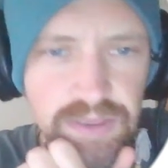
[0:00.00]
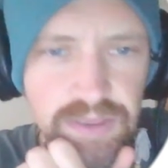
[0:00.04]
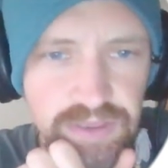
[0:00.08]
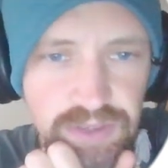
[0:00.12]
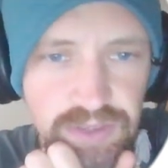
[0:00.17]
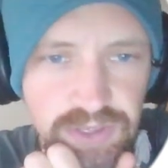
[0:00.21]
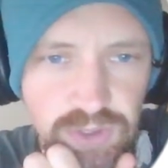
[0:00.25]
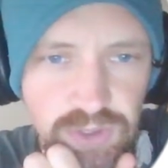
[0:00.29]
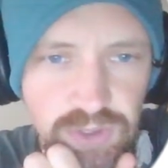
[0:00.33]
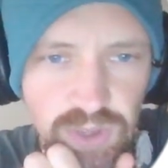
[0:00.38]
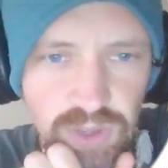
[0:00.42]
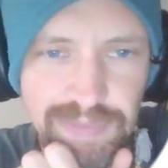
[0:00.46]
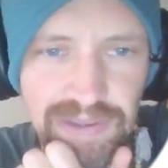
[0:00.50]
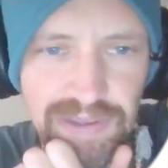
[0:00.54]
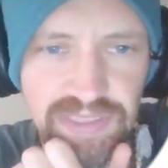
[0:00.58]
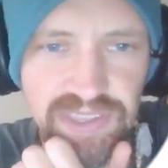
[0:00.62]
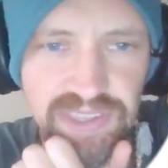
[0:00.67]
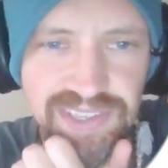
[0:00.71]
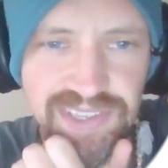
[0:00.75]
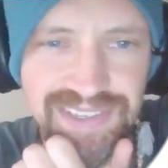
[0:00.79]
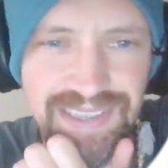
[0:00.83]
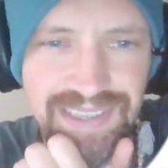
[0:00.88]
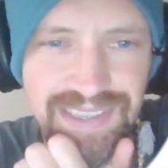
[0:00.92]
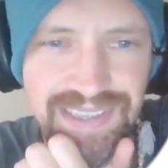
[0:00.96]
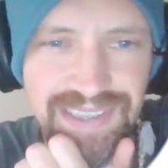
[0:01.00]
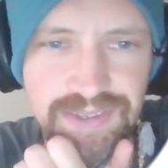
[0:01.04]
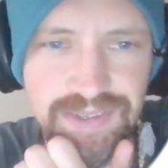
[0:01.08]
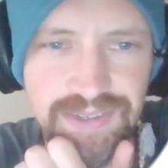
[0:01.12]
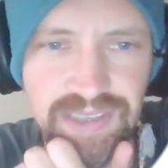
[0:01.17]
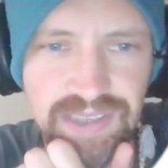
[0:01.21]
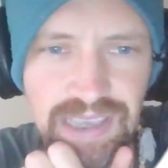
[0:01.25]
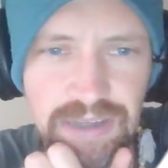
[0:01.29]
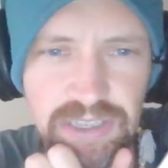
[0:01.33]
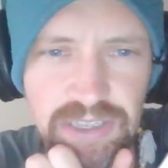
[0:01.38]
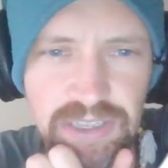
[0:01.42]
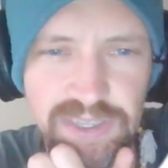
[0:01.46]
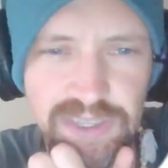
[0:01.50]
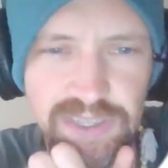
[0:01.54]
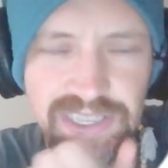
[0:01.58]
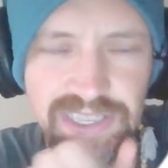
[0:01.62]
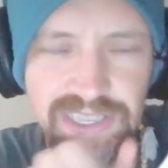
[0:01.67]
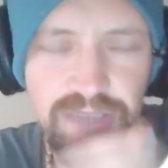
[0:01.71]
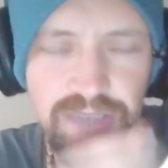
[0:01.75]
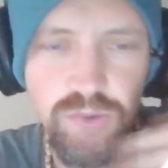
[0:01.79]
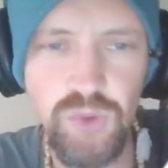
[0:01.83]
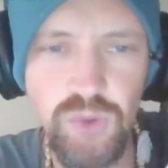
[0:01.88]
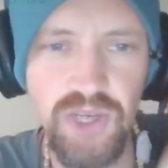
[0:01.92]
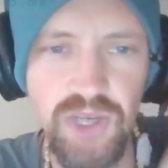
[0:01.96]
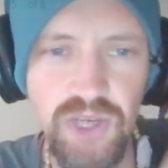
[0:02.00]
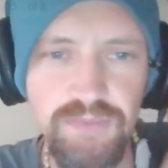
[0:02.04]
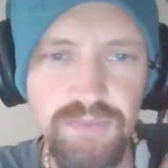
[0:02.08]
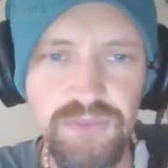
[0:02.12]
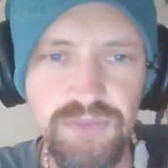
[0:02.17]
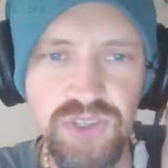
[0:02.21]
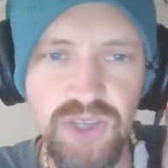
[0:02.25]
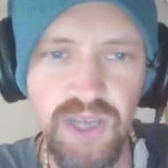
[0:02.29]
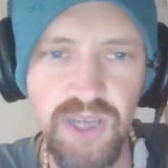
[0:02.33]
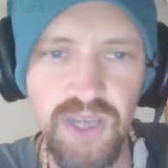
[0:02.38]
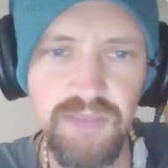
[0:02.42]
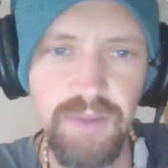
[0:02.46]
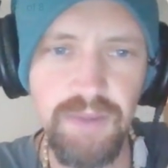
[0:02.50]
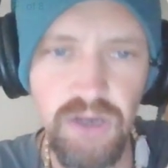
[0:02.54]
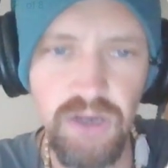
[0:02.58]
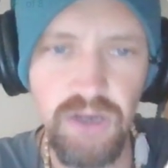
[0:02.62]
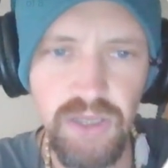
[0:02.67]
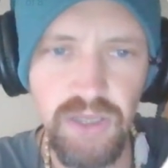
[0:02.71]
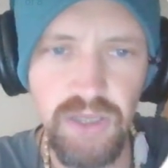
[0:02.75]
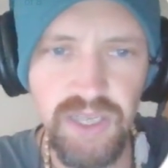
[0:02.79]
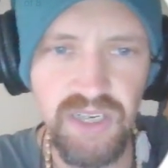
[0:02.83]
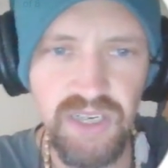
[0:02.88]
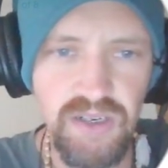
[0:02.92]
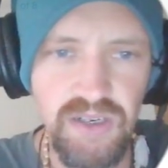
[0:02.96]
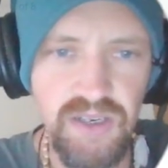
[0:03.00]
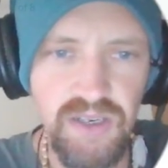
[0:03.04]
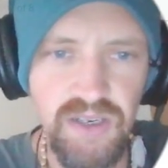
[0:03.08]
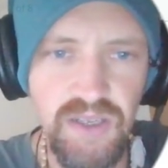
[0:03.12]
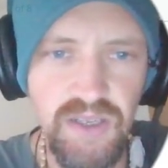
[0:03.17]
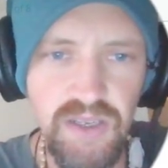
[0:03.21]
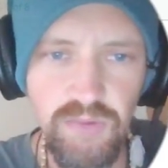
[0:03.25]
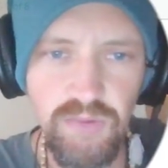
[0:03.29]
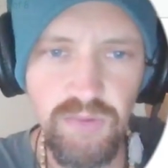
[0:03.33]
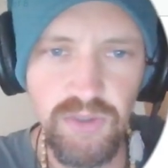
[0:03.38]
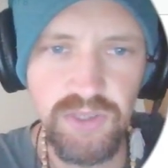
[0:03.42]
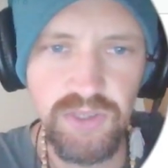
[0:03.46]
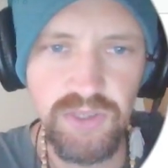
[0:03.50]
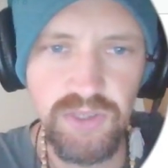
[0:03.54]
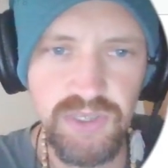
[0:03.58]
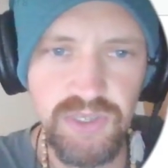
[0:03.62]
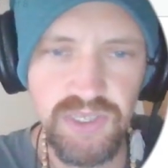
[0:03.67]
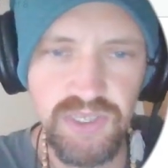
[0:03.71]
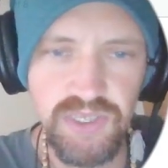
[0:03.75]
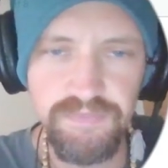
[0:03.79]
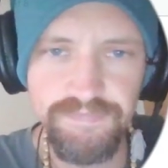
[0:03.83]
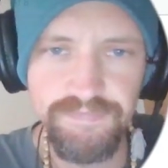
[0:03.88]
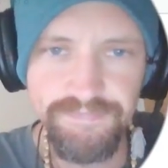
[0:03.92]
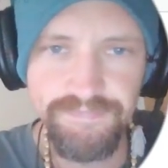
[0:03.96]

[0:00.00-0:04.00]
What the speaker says: story about the 6th County Courthouse, which I was just talking about earlier, which